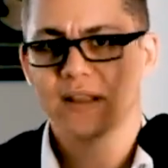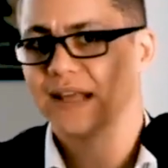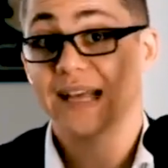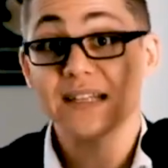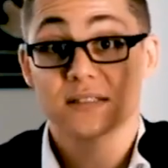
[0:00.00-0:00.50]
Like,
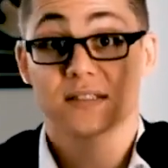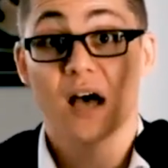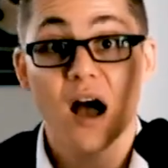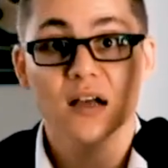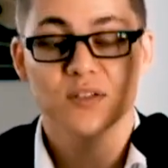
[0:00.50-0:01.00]
that
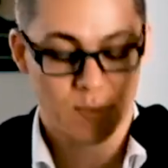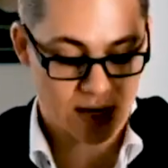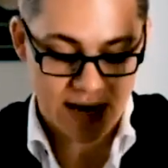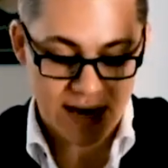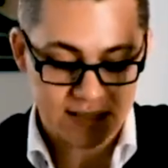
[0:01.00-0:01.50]
sucks, but
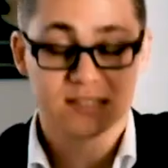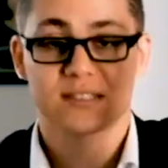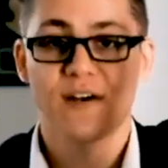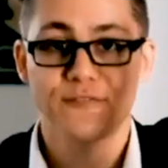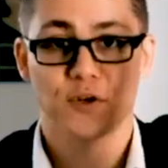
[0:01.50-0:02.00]
I got
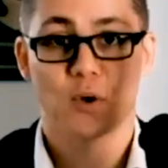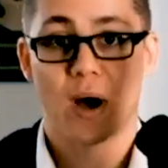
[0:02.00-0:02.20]
stuff to do.